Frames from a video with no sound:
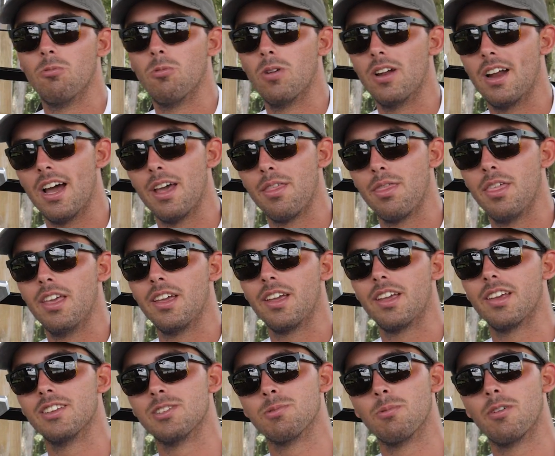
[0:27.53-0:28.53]
what I think
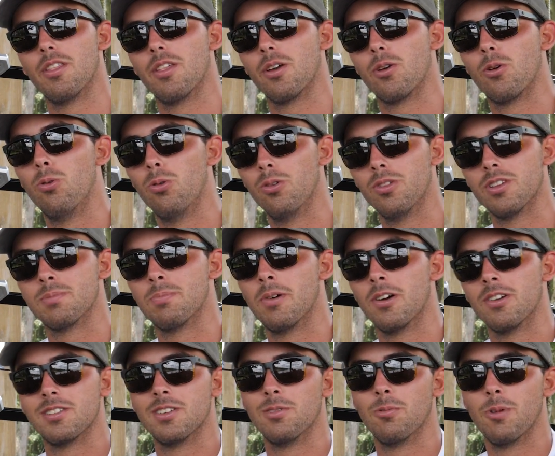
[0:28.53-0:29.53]
is one of the coolest
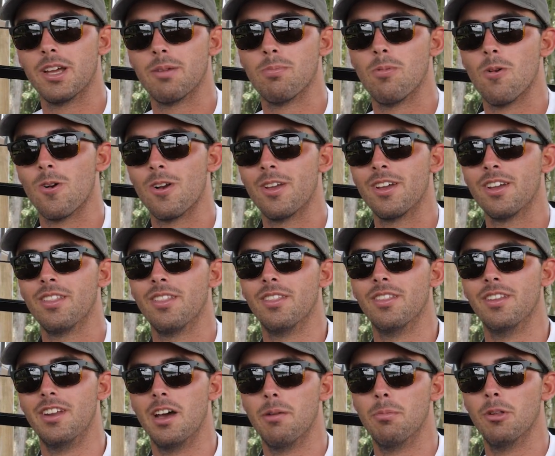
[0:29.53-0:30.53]
parts in wakeboarding, the
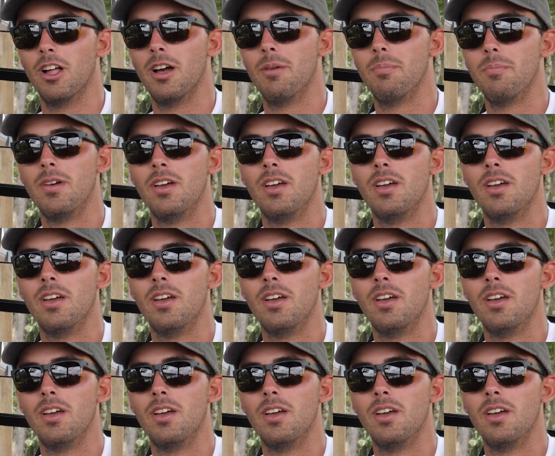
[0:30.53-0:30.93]
double up.